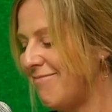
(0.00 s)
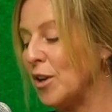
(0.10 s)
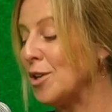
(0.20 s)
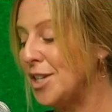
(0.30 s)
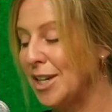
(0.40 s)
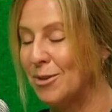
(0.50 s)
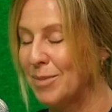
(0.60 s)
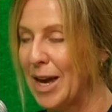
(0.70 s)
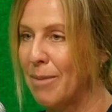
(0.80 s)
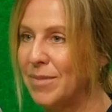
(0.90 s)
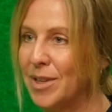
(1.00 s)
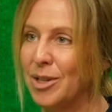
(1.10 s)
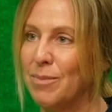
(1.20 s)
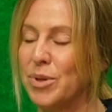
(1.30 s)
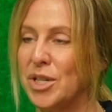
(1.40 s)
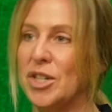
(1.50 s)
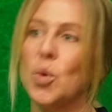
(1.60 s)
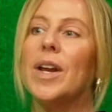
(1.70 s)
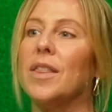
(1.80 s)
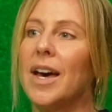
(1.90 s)
first year could be up pushing
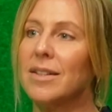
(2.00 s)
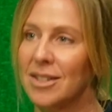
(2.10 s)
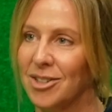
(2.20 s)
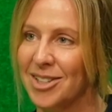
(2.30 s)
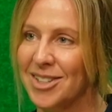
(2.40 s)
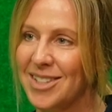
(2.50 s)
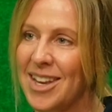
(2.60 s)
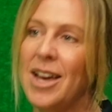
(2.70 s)
$20,000.